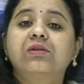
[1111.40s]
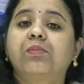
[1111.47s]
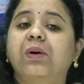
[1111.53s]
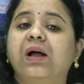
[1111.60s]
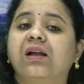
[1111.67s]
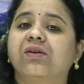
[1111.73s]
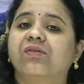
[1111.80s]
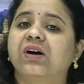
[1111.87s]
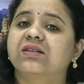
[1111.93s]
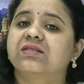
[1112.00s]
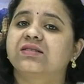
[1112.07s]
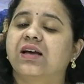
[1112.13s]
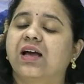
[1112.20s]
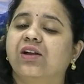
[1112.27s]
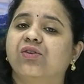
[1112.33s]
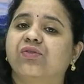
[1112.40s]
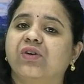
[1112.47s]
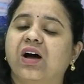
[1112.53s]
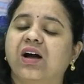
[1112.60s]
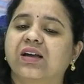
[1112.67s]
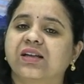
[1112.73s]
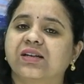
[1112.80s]
the Pallava style of
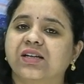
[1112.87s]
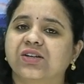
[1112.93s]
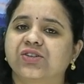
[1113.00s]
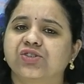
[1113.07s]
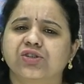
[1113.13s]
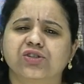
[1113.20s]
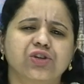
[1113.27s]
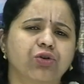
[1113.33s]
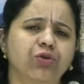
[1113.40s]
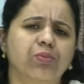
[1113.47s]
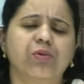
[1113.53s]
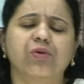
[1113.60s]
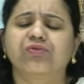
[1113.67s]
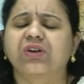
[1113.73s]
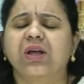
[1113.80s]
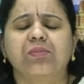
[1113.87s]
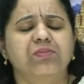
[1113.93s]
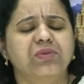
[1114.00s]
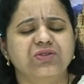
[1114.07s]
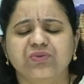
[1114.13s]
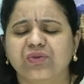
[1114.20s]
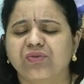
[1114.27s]
architecture, the group of
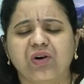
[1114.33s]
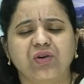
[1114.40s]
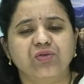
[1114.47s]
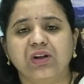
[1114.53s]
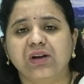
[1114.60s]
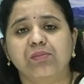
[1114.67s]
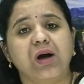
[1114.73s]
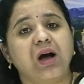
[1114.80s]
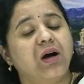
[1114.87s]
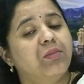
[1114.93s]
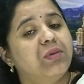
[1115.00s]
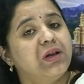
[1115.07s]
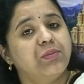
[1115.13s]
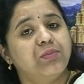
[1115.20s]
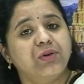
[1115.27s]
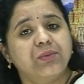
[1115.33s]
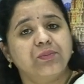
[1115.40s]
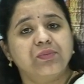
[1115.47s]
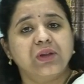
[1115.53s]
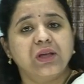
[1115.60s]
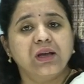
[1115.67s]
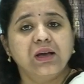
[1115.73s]
temples we found in Mahabalipuram.
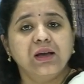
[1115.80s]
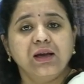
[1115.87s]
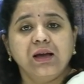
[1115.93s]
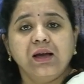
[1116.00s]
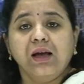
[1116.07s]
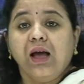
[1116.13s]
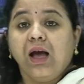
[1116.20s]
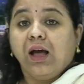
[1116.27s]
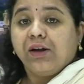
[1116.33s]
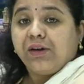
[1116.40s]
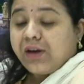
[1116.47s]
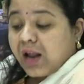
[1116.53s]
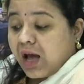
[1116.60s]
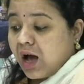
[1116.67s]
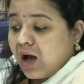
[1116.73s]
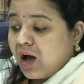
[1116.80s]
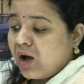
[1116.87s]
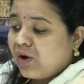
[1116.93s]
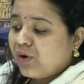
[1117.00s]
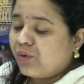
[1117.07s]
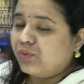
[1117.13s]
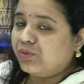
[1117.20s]

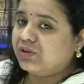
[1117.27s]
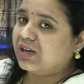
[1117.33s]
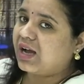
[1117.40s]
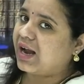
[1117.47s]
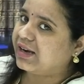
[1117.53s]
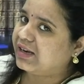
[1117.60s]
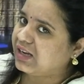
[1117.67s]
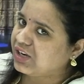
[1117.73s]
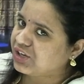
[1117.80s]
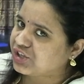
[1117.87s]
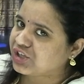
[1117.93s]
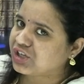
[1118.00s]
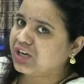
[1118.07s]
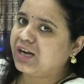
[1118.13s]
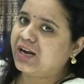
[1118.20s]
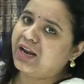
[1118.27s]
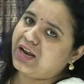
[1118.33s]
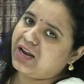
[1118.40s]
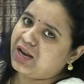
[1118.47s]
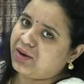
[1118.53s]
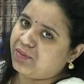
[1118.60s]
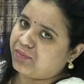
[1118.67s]
Now the addition
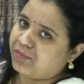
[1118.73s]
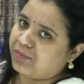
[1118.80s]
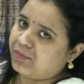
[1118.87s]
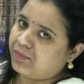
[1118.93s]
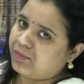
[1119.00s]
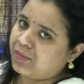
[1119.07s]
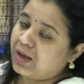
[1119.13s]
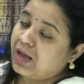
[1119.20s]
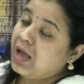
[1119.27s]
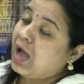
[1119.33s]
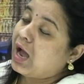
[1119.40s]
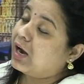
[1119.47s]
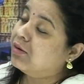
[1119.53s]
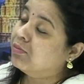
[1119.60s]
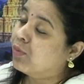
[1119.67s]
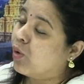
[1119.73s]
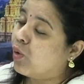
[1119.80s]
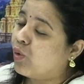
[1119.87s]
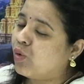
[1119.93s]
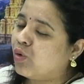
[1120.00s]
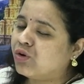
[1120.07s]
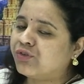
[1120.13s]
came and
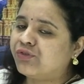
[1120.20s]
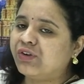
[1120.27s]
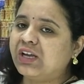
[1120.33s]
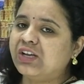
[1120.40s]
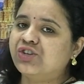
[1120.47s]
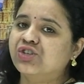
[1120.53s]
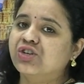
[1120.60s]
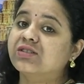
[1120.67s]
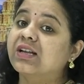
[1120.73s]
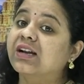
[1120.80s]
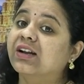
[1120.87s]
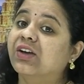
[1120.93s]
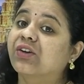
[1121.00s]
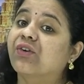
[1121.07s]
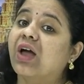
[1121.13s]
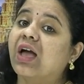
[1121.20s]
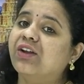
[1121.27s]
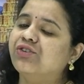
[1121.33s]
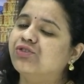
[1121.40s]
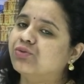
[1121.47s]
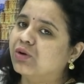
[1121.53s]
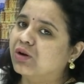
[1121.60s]
more features and
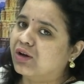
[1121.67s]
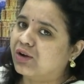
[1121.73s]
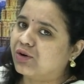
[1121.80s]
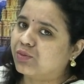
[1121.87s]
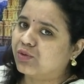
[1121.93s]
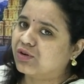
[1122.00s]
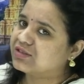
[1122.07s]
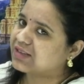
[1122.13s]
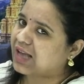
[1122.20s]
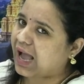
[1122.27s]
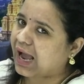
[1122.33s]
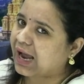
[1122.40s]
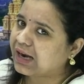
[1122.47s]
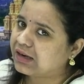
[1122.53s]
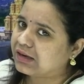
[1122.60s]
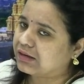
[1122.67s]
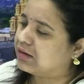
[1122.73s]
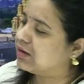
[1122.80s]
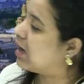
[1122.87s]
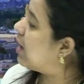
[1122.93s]
grandeur was added